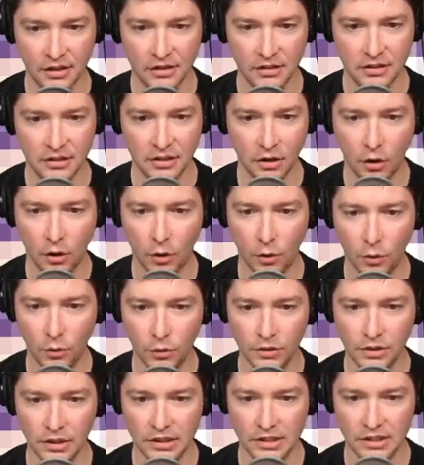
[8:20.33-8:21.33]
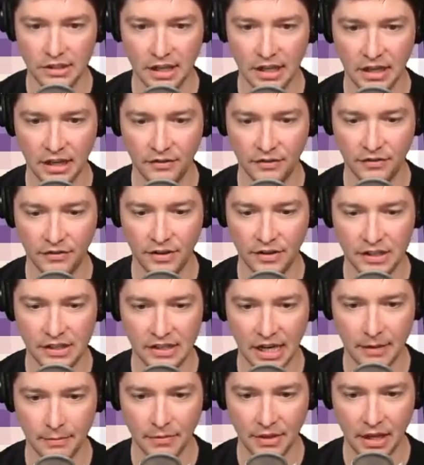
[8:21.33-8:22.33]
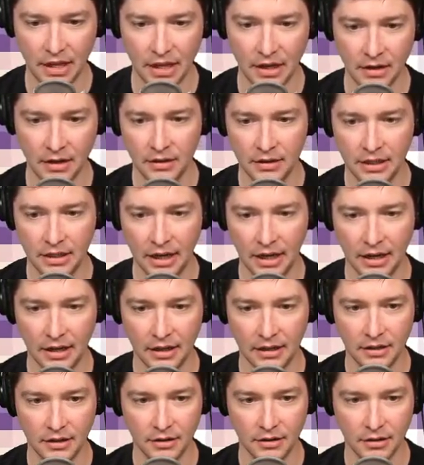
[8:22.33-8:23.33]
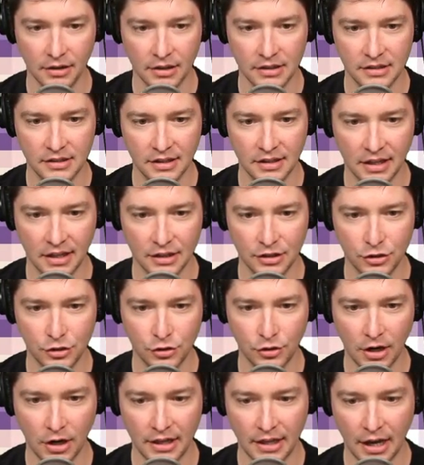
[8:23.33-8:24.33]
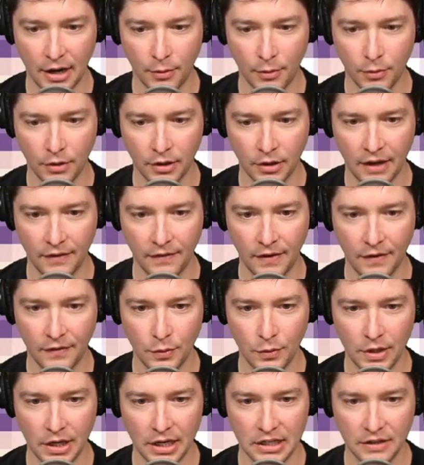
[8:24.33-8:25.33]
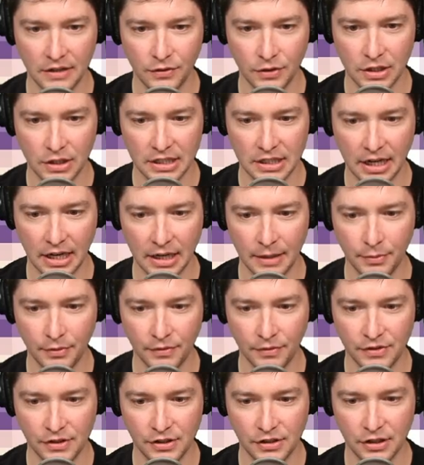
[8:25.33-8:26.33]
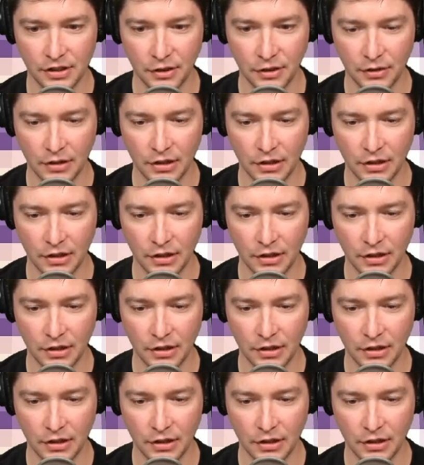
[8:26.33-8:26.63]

to hold instead of the same thing. Yeah, here, let's try that. We'll give everyone a different type of stone